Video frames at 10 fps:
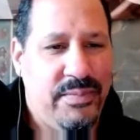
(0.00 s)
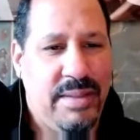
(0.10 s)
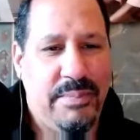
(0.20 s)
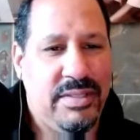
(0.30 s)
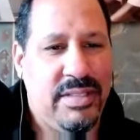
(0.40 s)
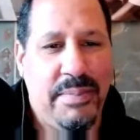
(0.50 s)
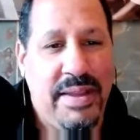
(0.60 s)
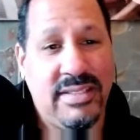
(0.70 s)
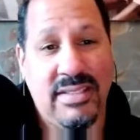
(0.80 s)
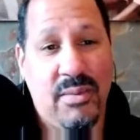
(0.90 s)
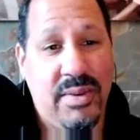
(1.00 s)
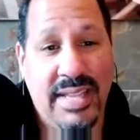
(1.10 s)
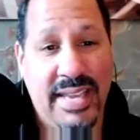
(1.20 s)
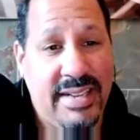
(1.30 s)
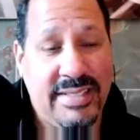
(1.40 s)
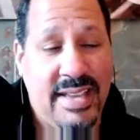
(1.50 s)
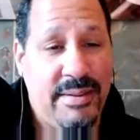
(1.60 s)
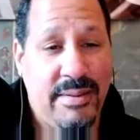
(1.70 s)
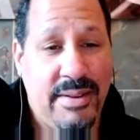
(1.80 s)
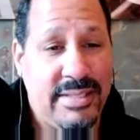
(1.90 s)
put their pants on one leg at a
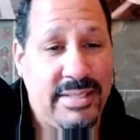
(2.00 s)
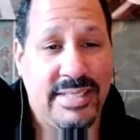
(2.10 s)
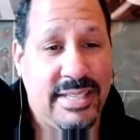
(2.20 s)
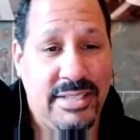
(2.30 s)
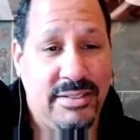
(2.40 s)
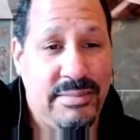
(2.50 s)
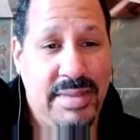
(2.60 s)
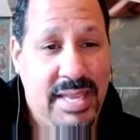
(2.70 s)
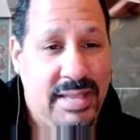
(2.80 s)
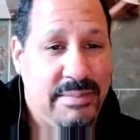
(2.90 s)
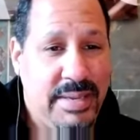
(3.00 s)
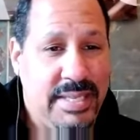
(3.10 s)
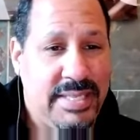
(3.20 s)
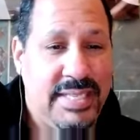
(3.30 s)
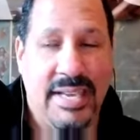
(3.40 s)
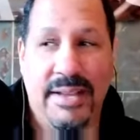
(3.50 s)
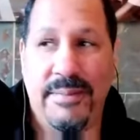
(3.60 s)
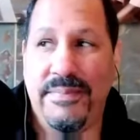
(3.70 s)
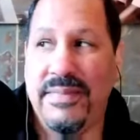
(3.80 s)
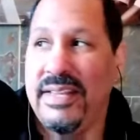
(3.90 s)
time, just like you and me, but
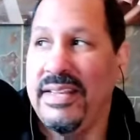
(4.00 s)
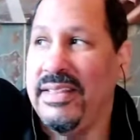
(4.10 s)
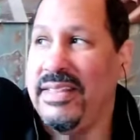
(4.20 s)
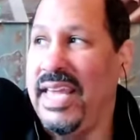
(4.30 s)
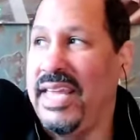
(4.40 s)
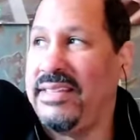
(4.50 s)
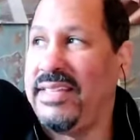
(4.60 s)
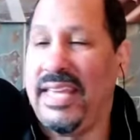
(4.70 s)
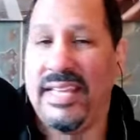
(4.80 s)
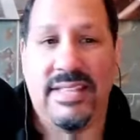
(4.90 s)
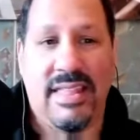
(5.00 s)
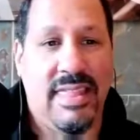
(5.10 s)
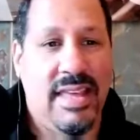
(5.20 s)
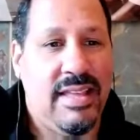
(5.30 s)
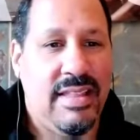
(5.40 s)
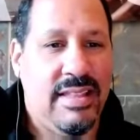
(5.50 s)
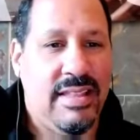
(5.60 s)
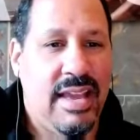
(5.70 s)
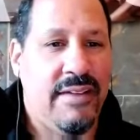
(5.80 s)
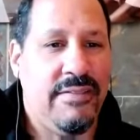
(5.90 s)
they get to think,
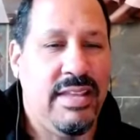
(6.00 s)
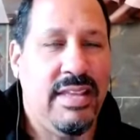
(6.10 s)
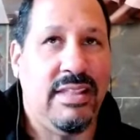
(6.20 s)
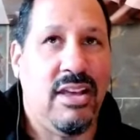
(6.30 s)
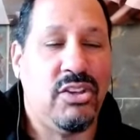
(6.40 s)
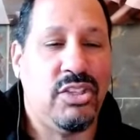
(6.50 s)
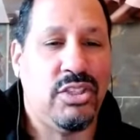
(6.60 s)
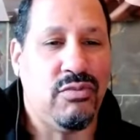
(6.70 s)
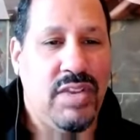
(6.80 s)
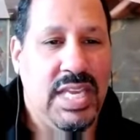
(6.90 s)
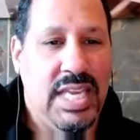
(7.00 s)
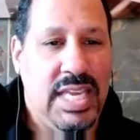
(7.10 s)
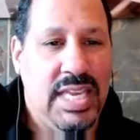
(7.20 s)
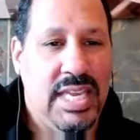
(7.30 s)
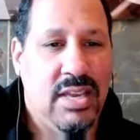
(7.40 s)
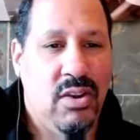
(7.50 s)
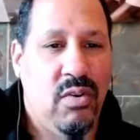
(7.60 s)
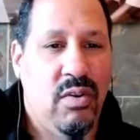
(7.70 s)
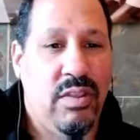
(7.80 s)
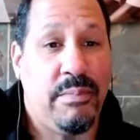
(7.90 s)
they have the luxury
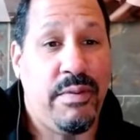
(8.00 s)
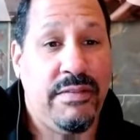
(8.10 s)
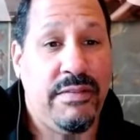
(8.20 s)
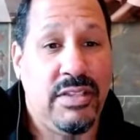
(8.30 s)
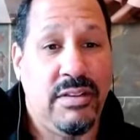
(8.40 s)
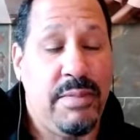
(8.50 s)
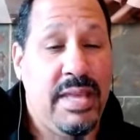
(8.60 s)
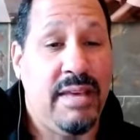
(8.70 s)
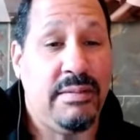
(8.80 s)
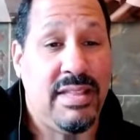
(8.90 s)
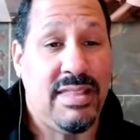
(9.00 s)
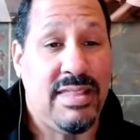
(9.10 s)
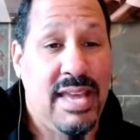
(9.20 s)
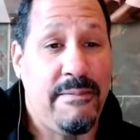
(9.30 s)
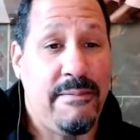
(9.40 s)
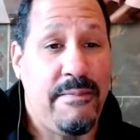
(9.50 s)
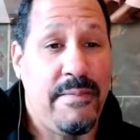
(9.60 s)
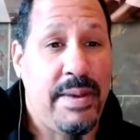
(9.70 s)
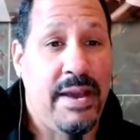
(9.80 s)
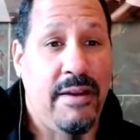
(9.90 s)
or the privilege of being able to think
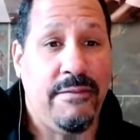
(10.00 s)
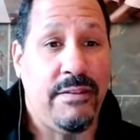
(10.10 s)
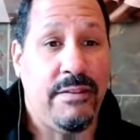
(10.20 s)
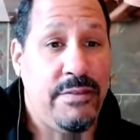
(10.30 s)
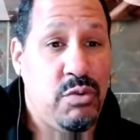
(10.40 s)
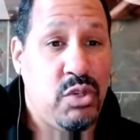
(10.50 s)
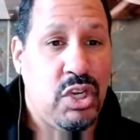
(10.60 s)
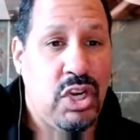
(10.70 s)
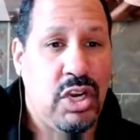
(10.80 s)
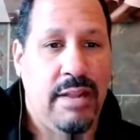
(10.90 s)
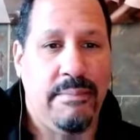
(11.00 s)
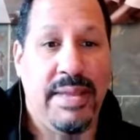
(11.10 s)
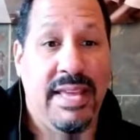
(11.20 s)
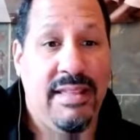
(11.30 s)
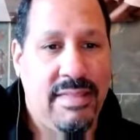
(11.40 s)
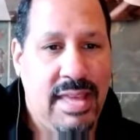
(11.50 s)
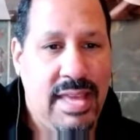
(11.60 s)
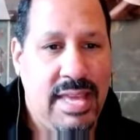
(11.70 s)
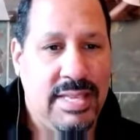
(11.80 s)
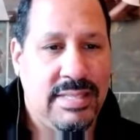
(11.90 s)
about the future and big
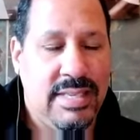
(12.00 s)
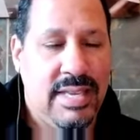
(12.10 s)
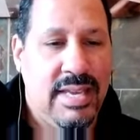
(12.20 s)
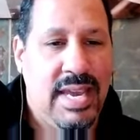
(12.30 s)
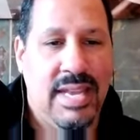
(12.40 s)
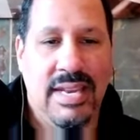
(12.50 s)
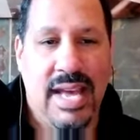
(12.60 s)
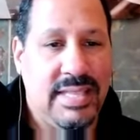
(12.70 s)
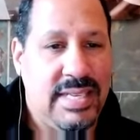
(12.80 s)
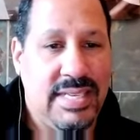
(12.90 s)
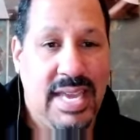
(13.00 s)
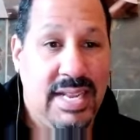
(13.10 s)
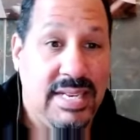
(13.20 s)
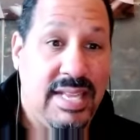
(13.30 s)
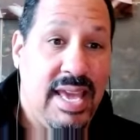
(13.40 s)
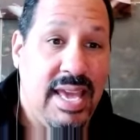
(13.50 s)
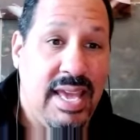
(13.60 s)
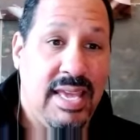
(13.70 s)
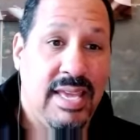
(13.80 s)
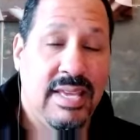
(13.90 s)
things and not the day to
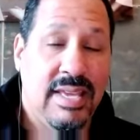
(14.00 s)
day.